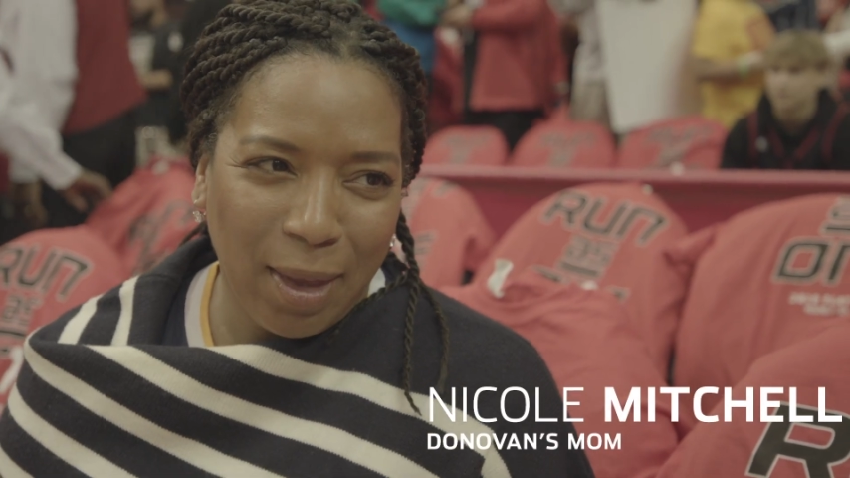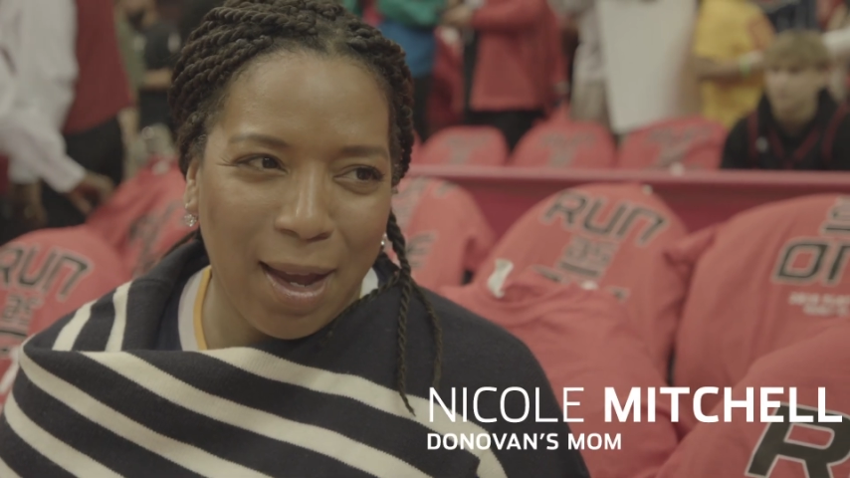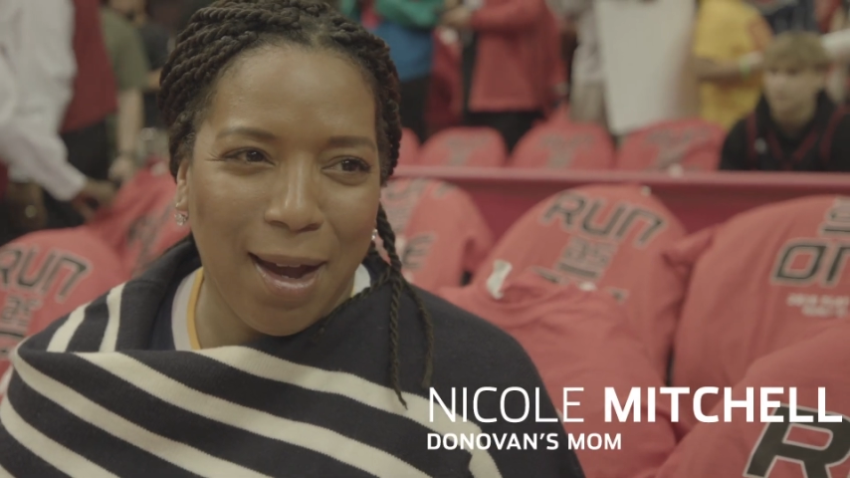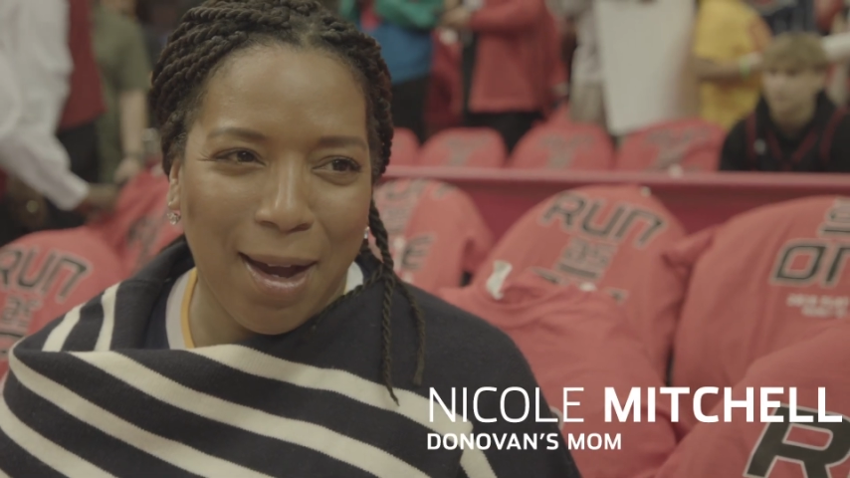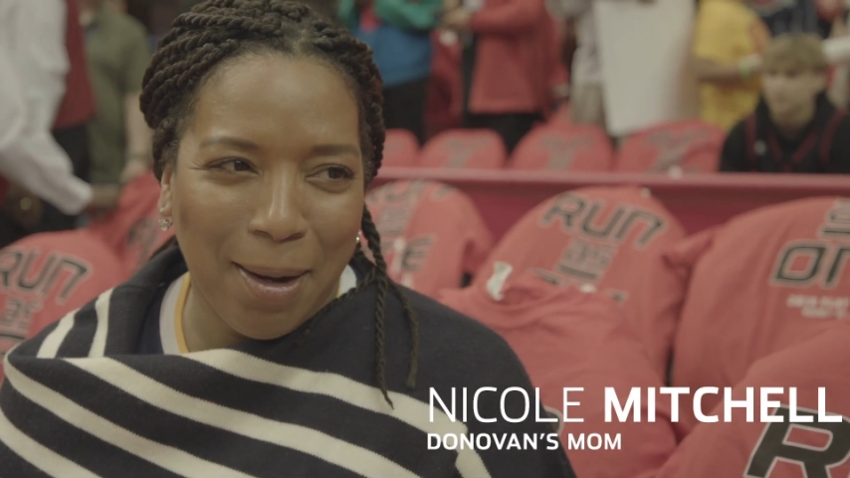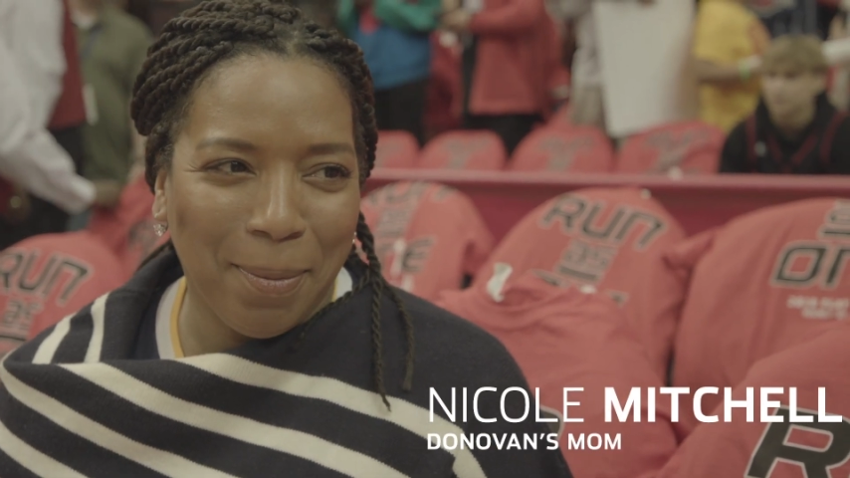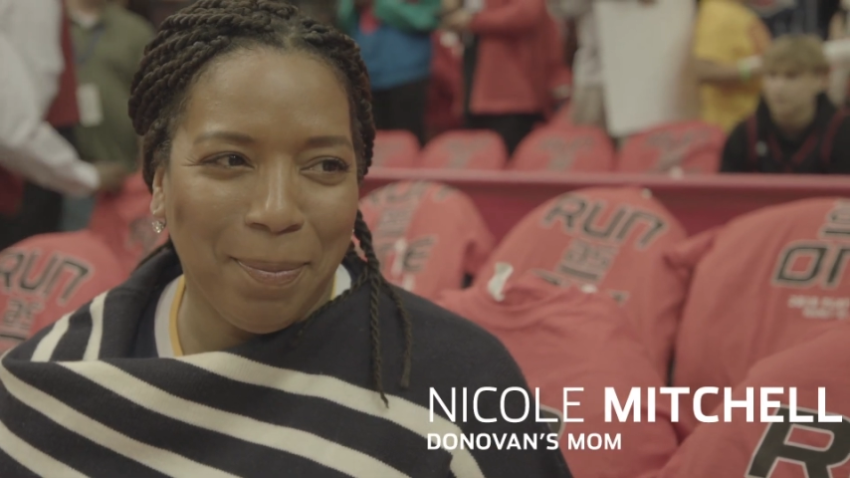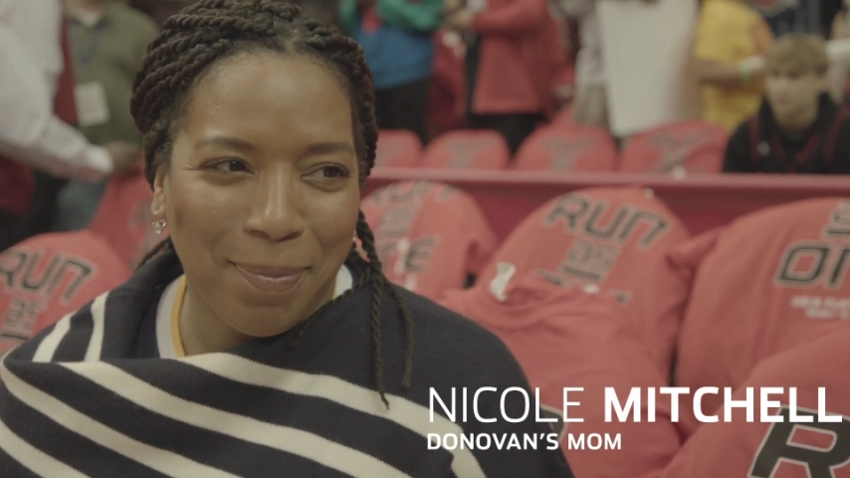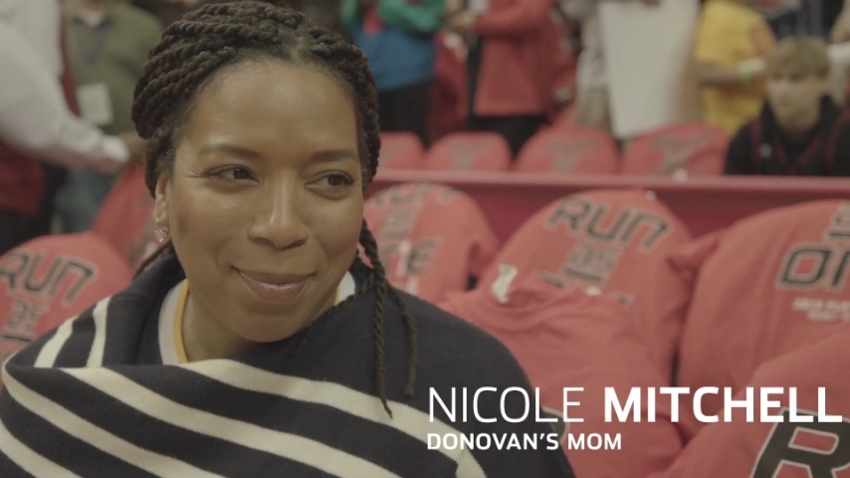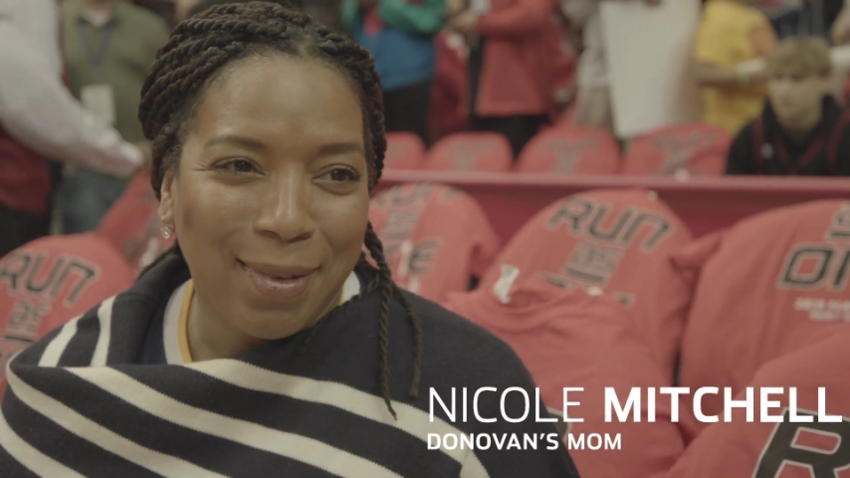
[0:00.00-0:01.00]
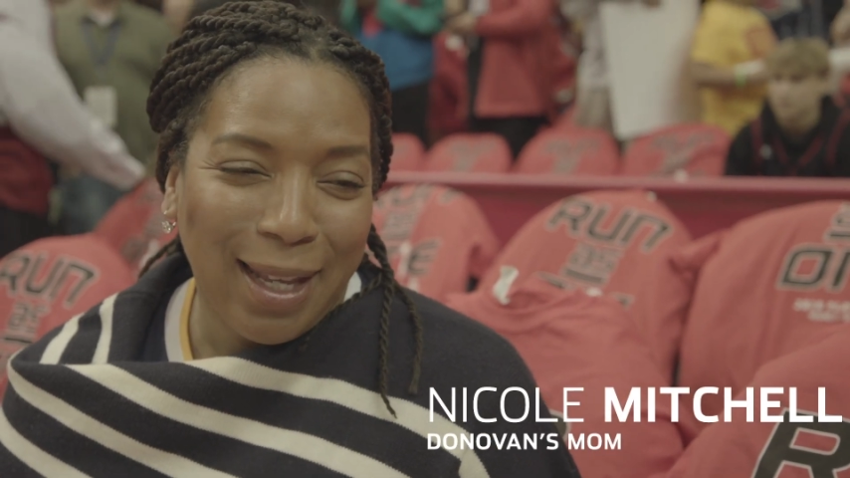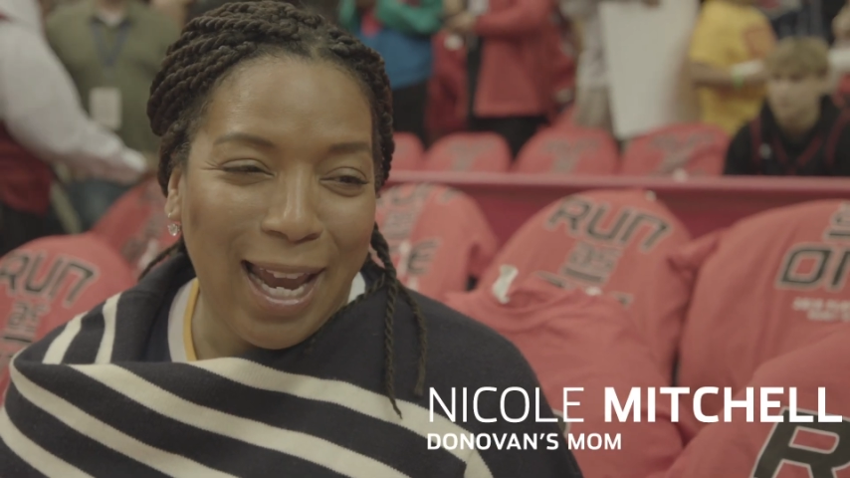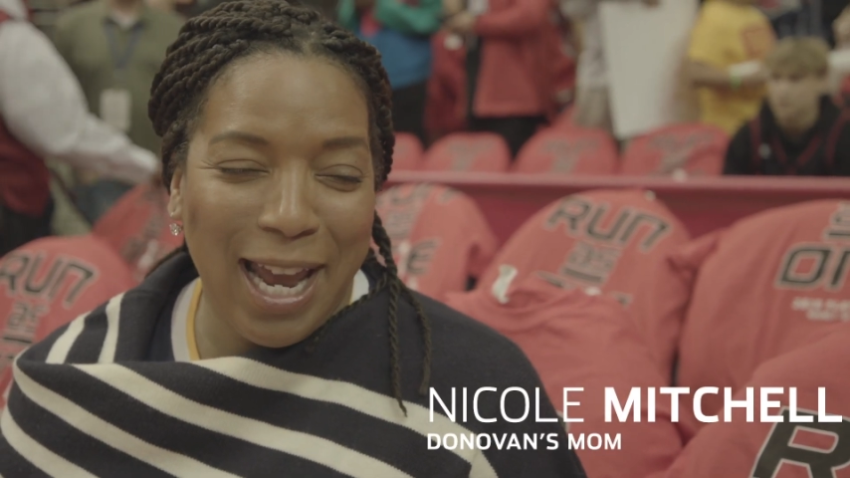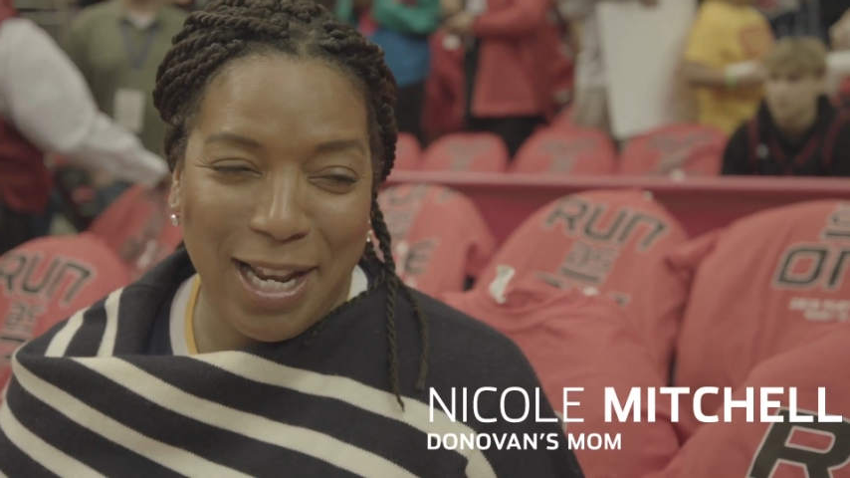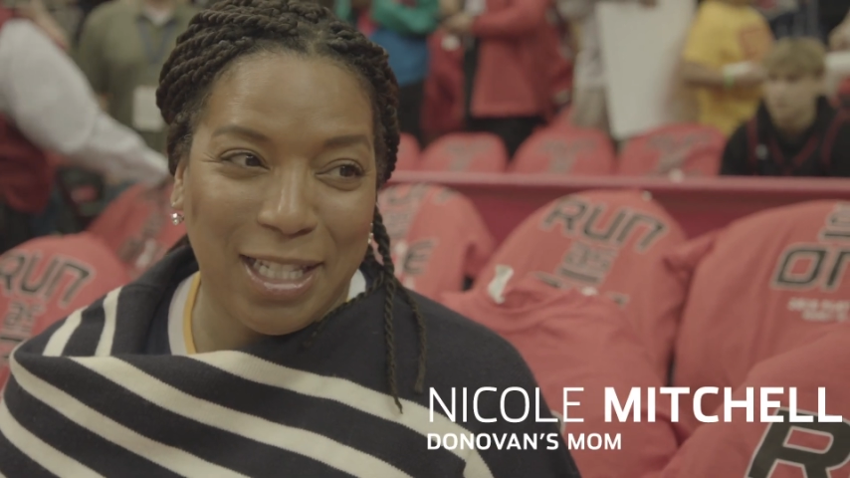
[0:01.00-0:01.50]
and
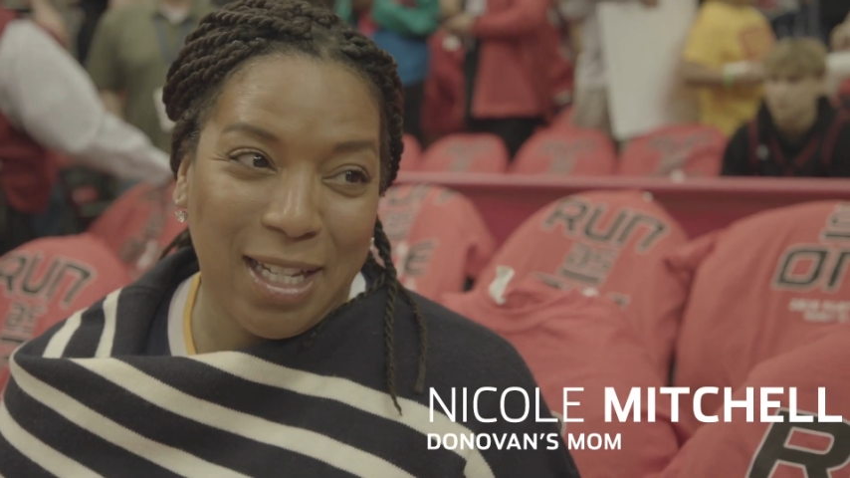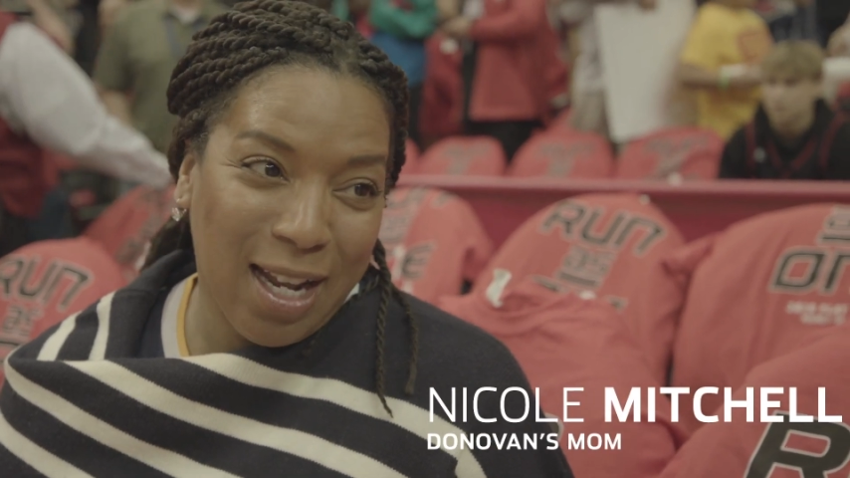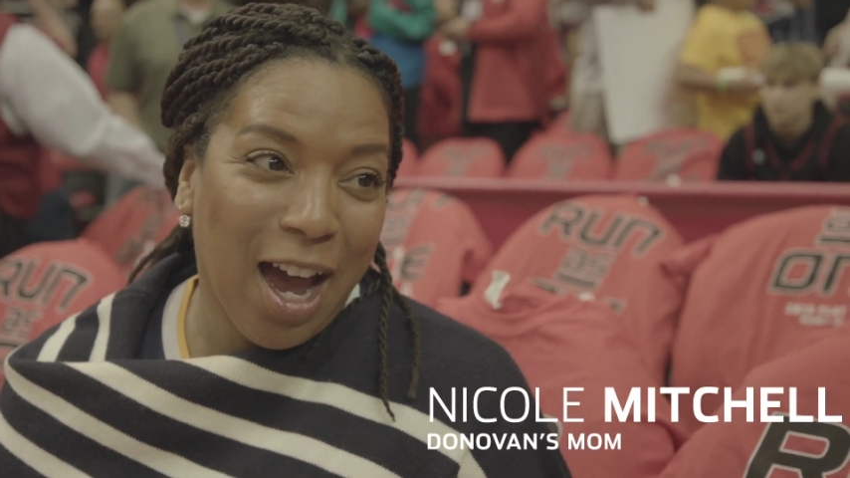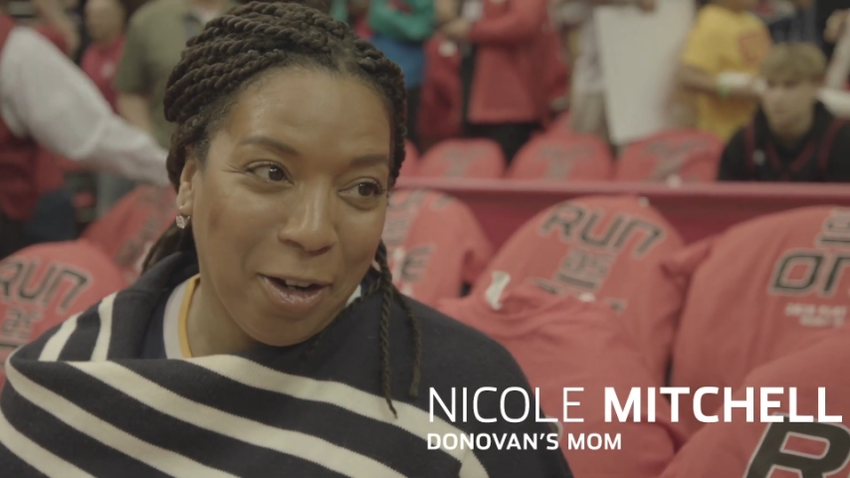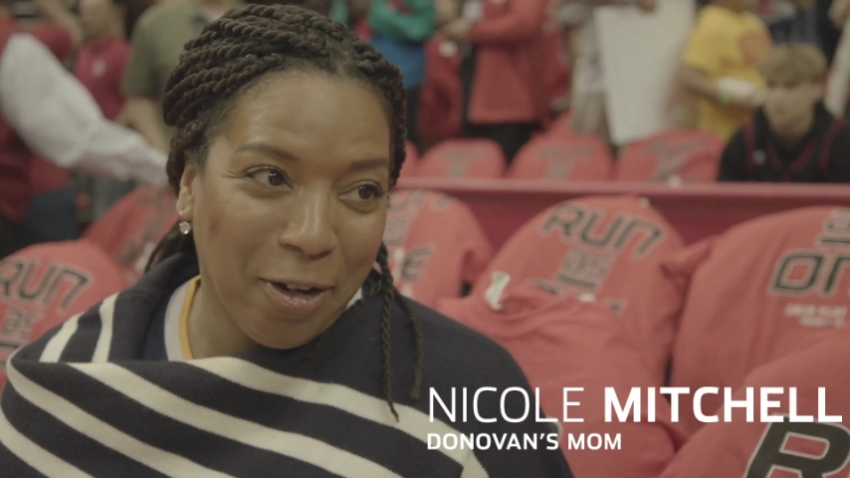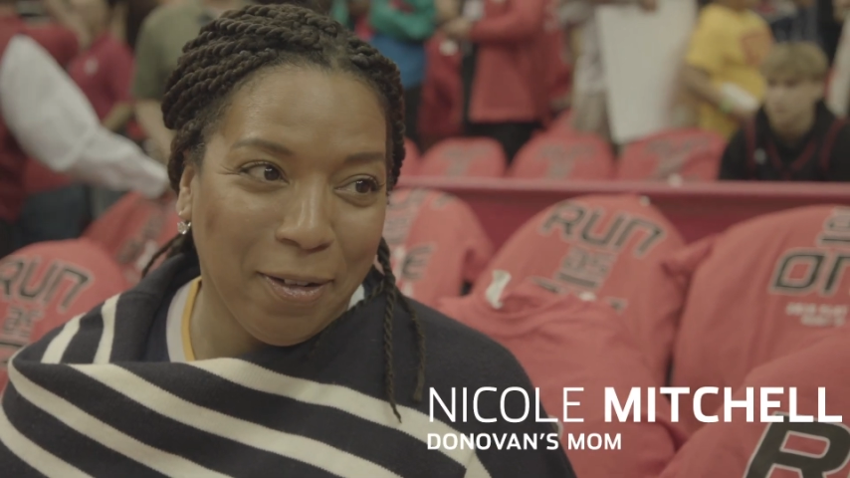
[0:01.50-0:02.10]
it's an honor